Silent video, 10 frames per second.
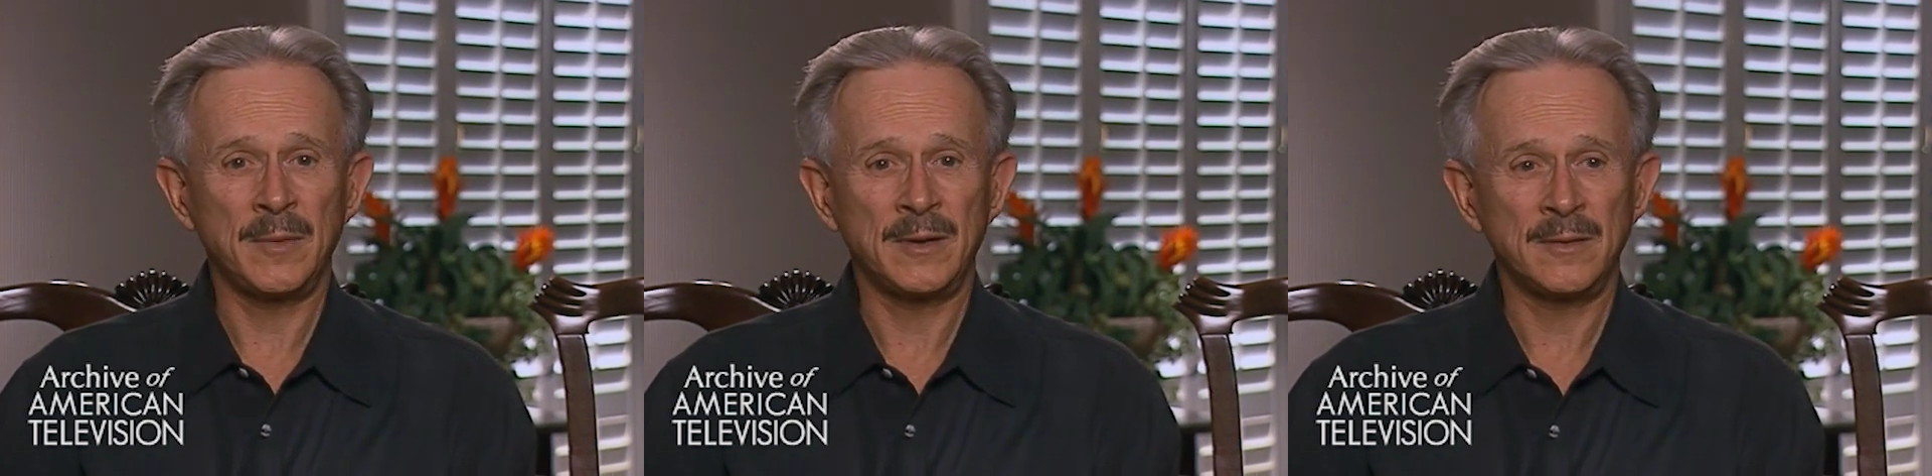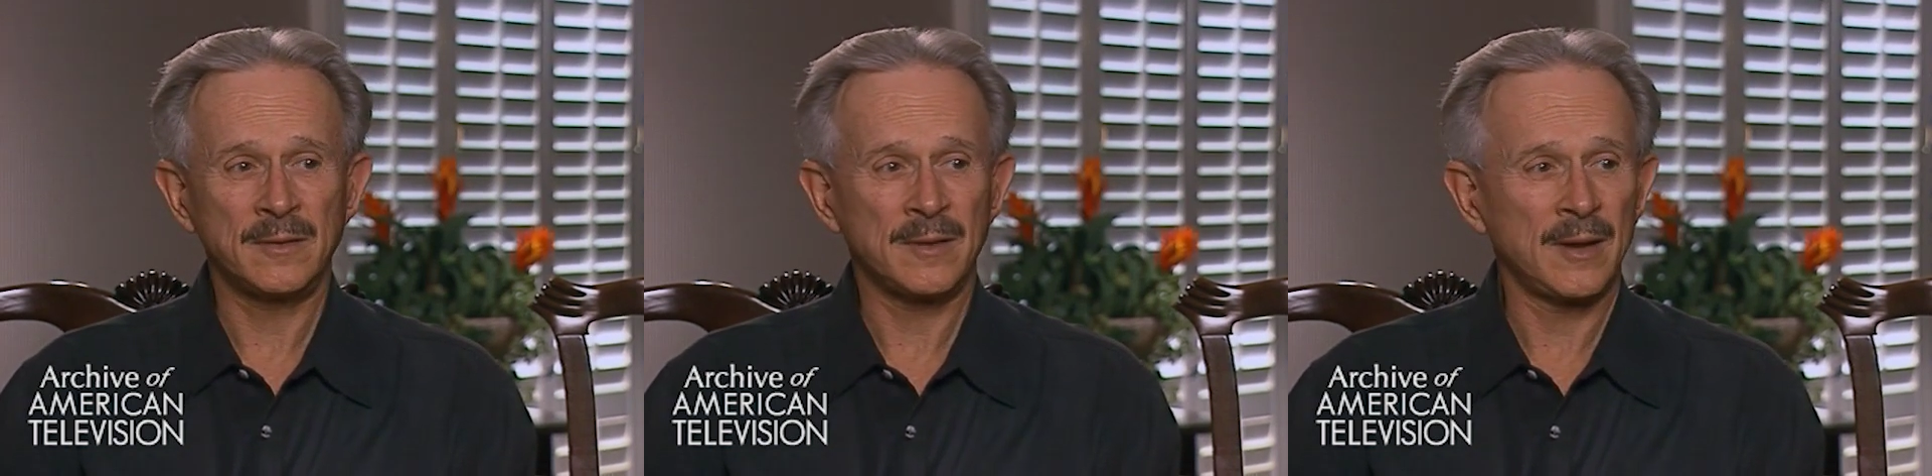and
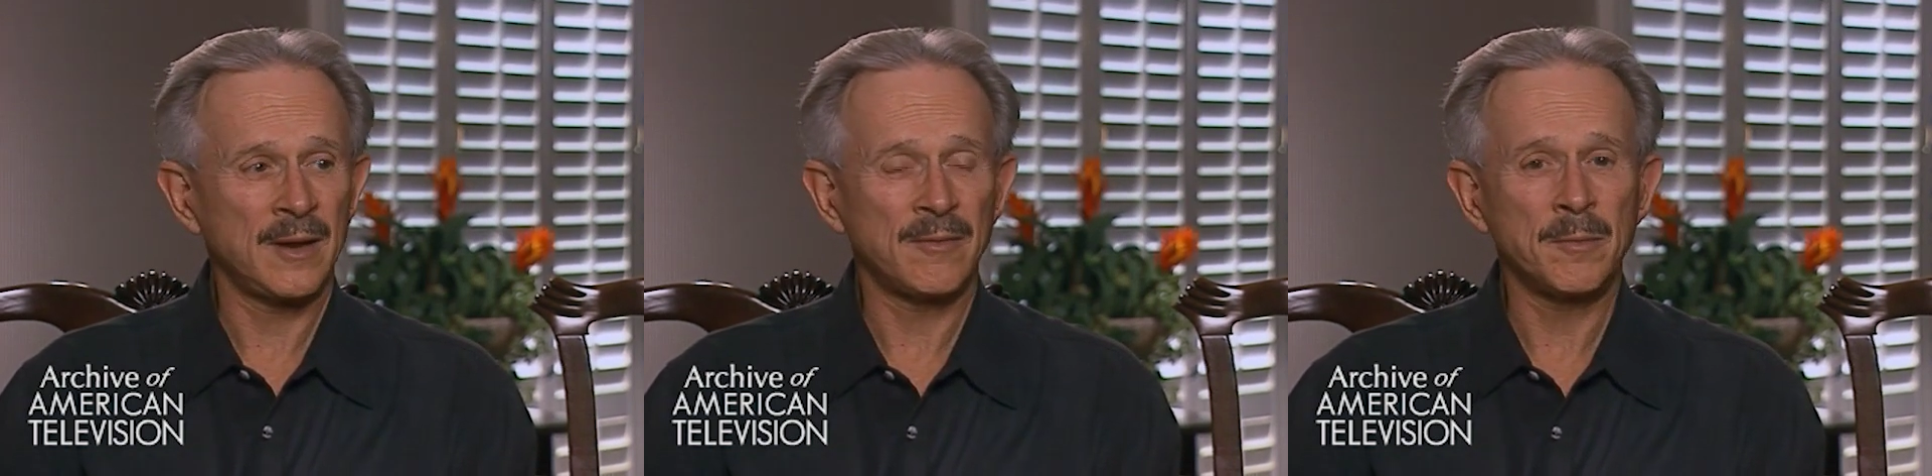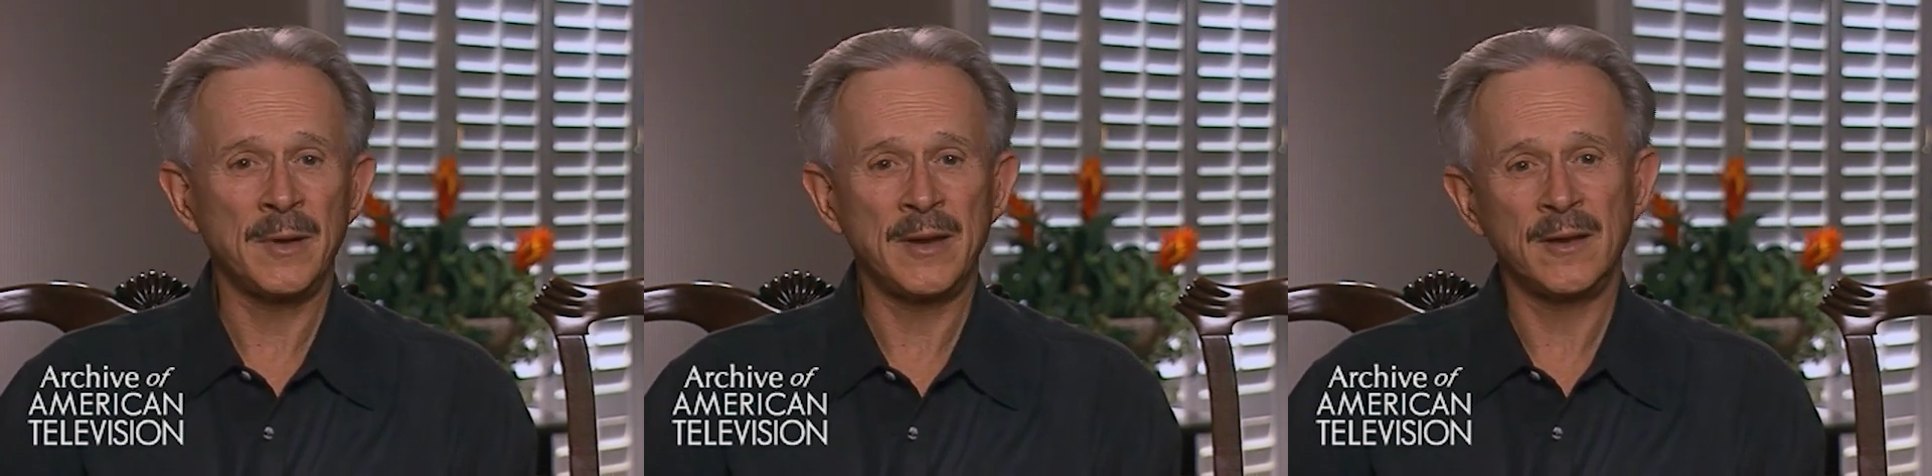just like
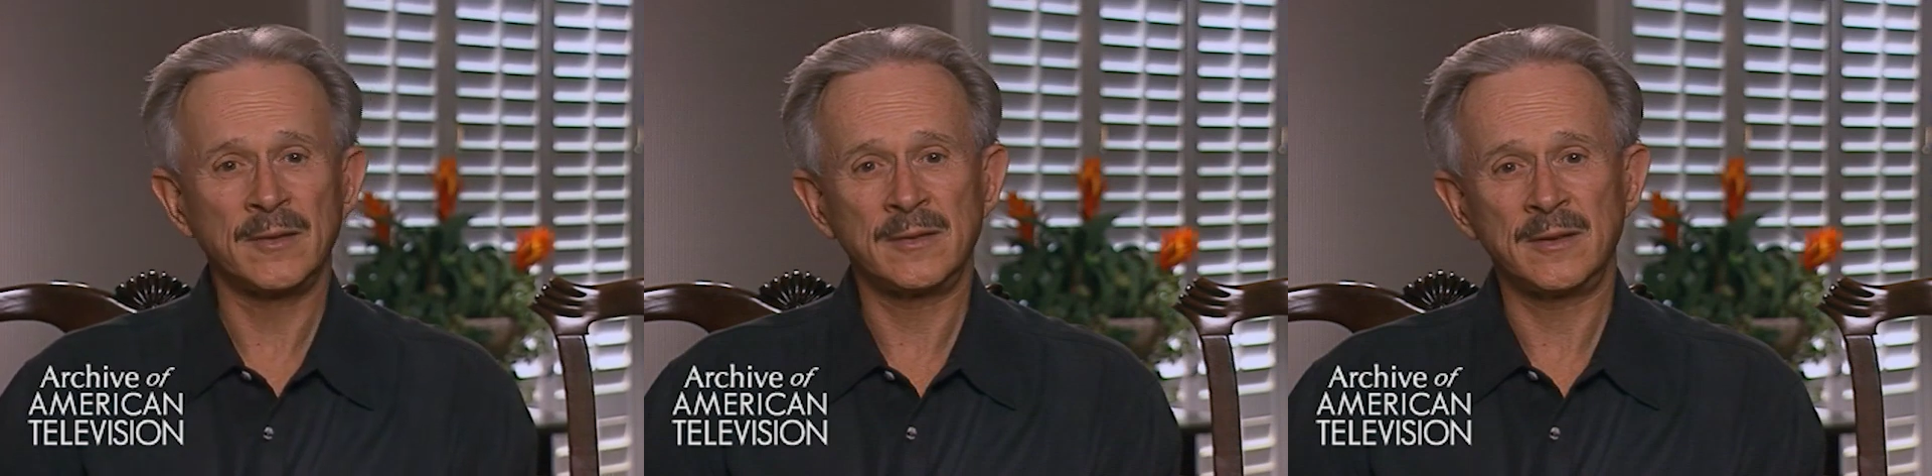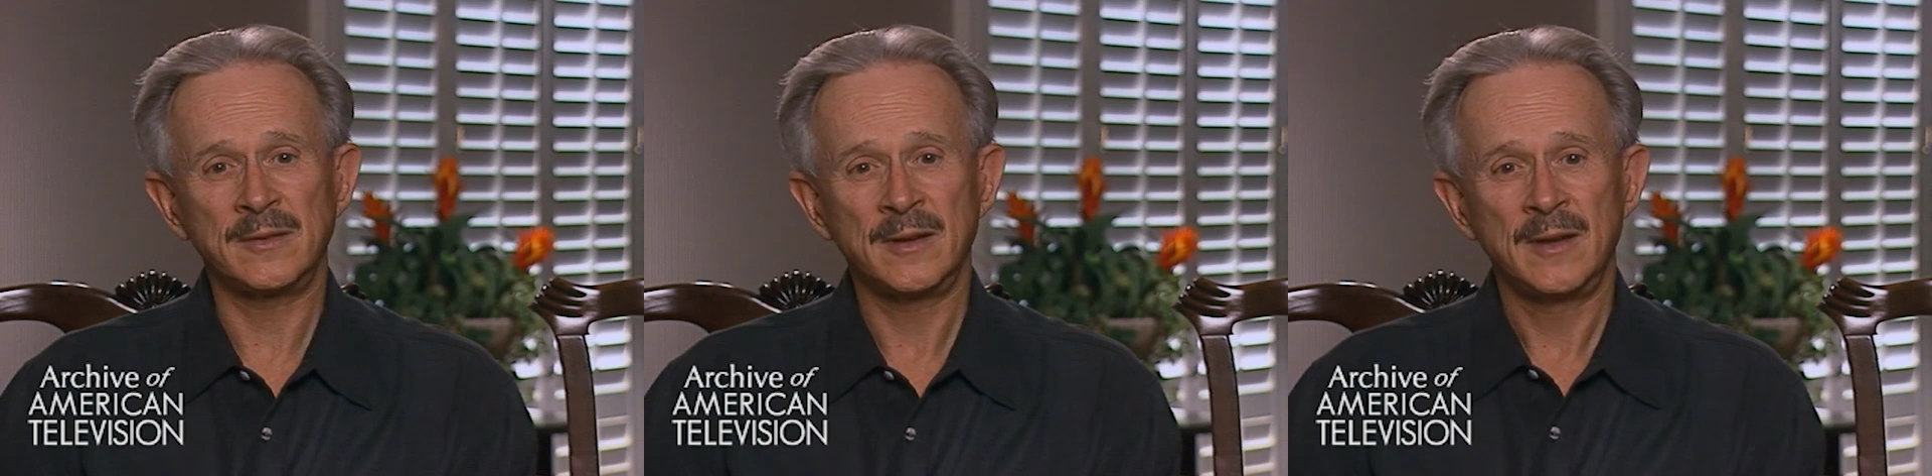everybody else
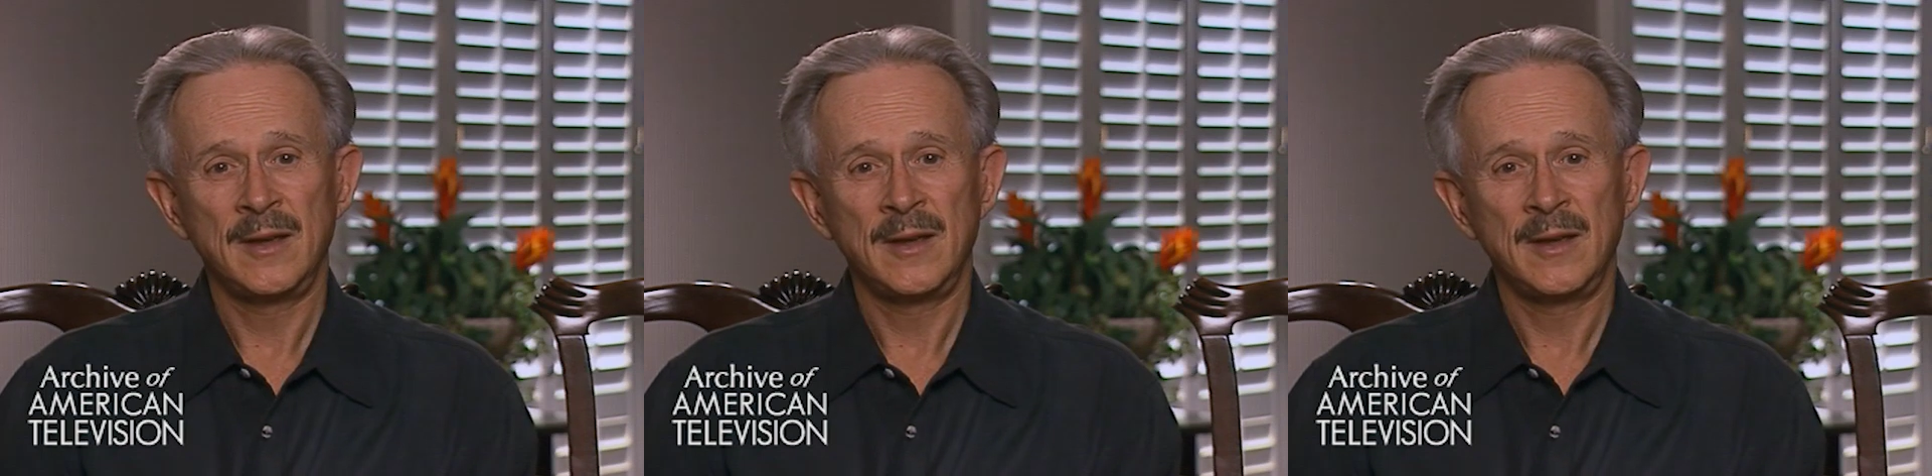is.